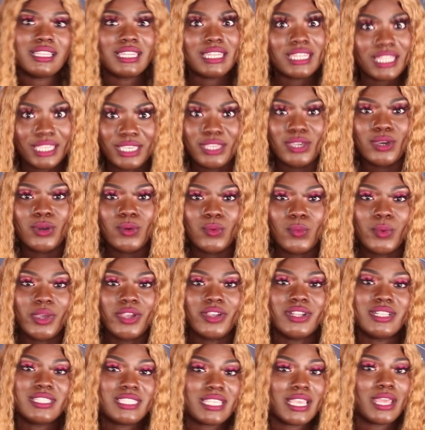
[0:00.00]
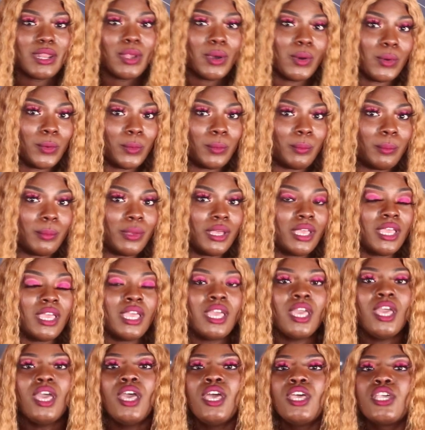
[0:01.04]
Leo, where it's at home.
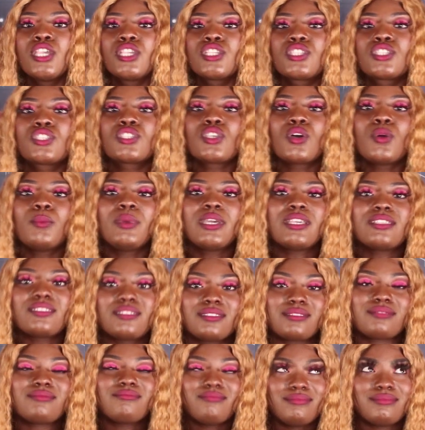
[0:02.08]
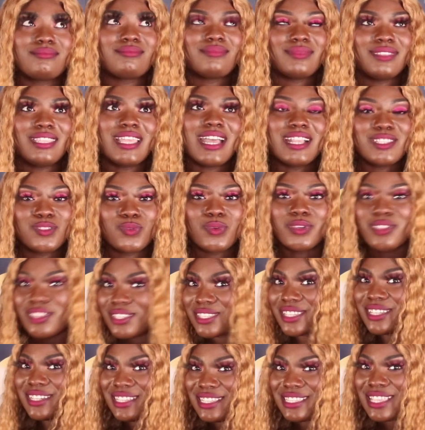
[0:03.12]
So because that's where the
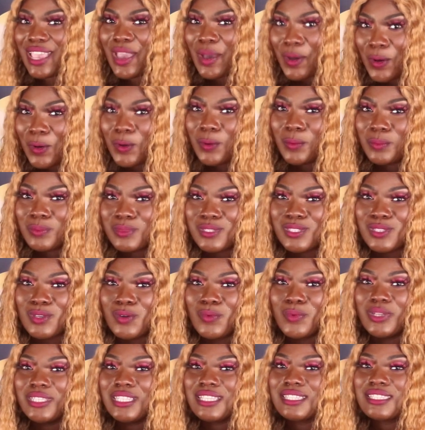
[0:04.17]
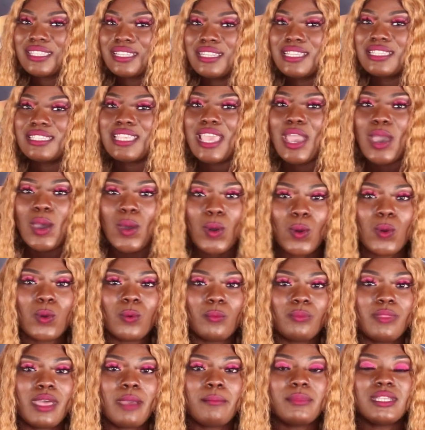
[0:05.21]
sun is at home. So when the sun is at
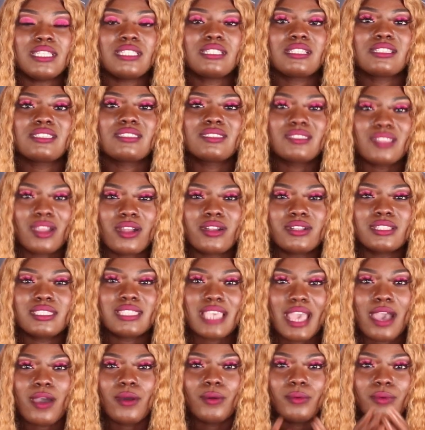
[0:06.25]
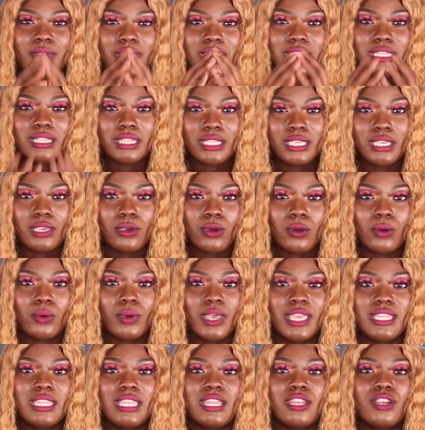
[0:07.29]
home, that means it starts out in Leo,
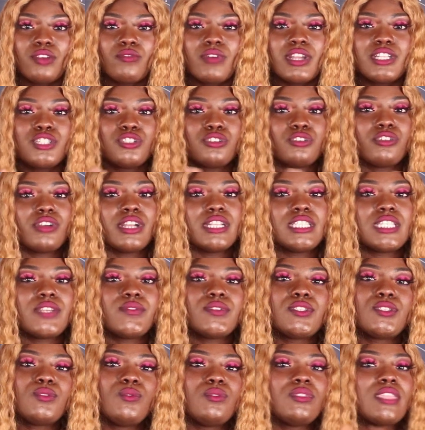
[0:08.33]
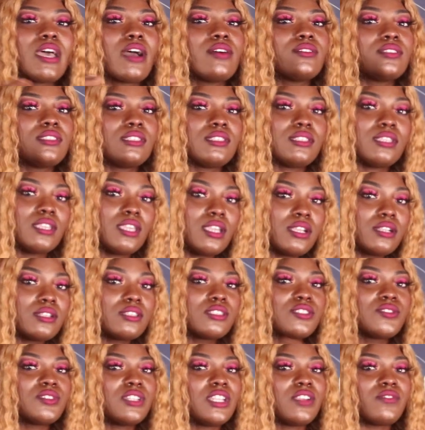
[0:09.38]
and then it retrogrades every 2,000
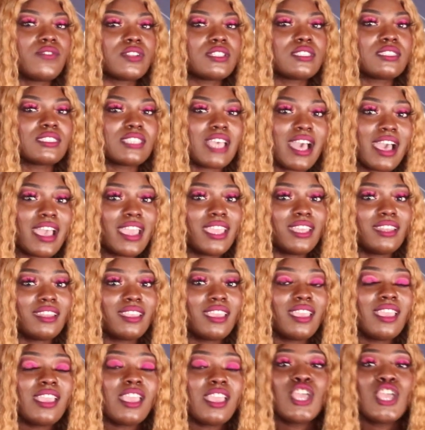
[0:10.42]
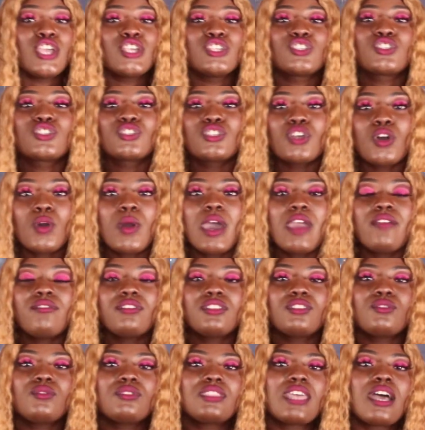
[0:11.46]
years to a different sign. So
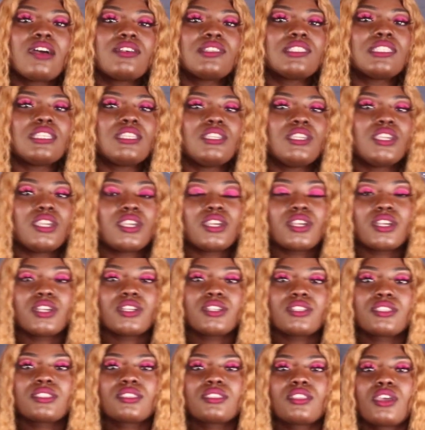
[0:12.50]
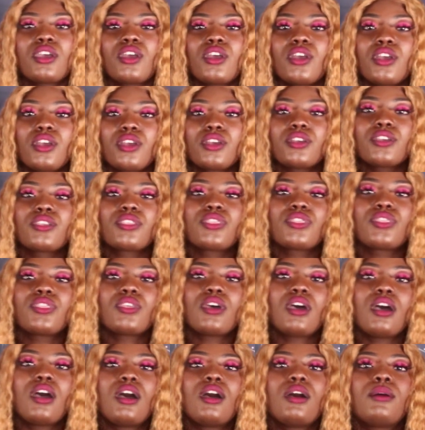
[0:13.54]
every 2,000 years, the earth,
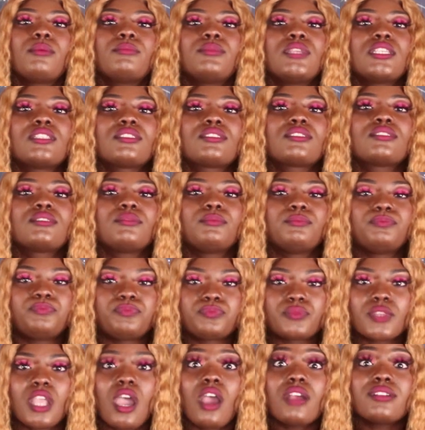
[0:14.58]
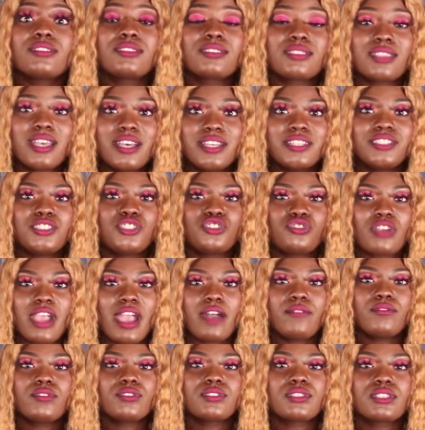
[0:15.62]
our sun
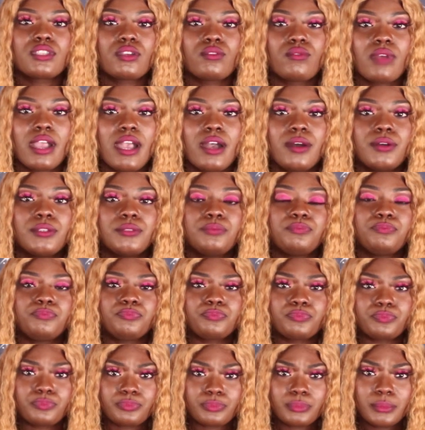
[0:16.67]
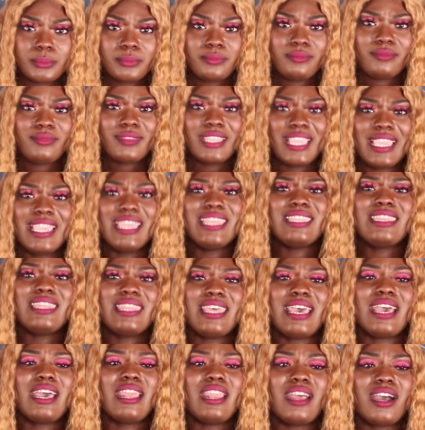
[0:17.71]
travels around in
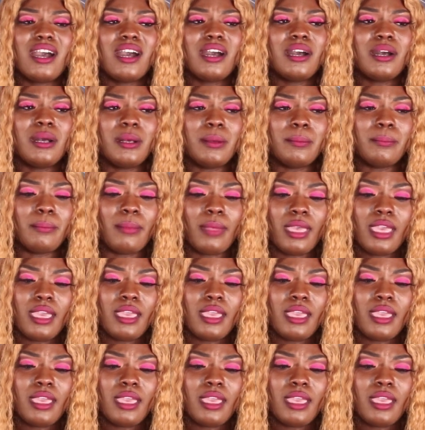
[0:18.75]
that,